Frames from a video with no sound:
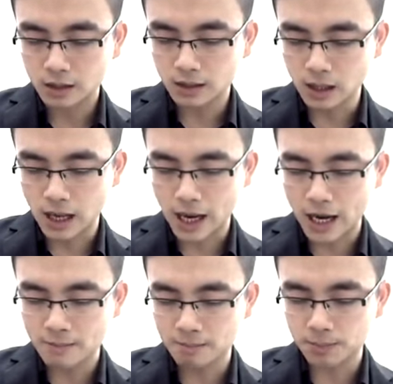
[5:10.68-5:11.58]
the
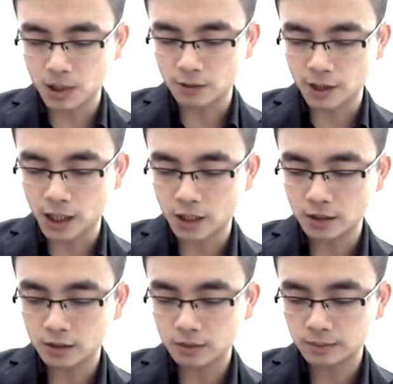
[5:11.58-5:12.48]
N P
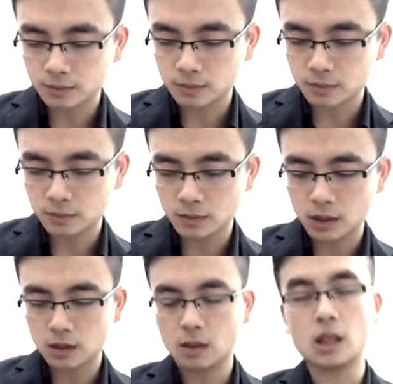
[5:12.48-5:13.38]
V
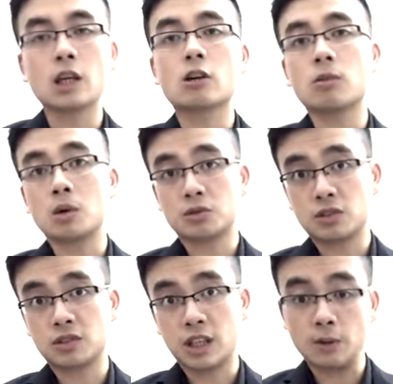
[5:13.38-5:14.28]
equals
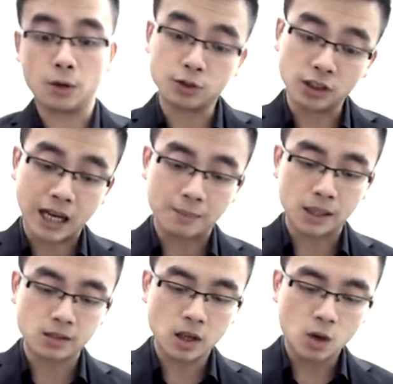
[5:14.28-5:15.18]
to zero. So that
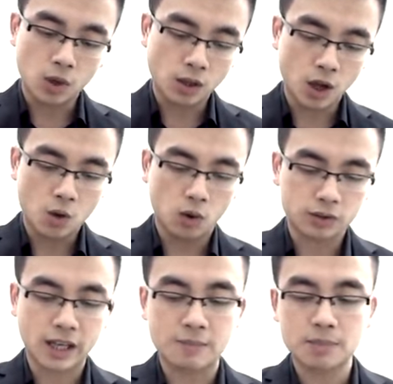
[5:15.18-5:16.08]
means we know
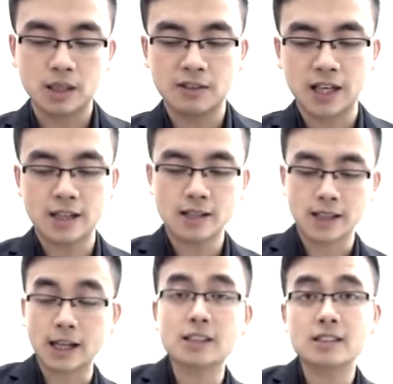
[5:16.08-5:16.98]
what's N P V,
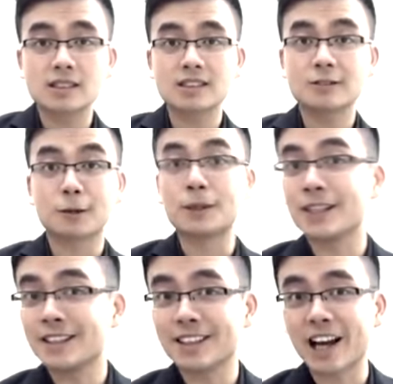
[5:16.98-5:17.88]
yes, from our
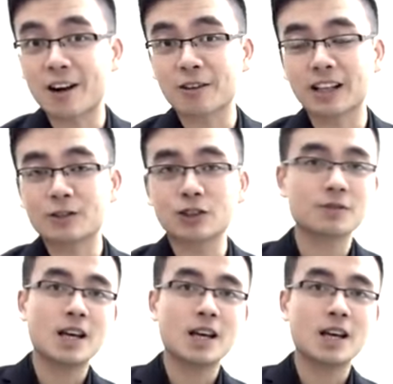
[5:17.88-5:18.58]
early calculation.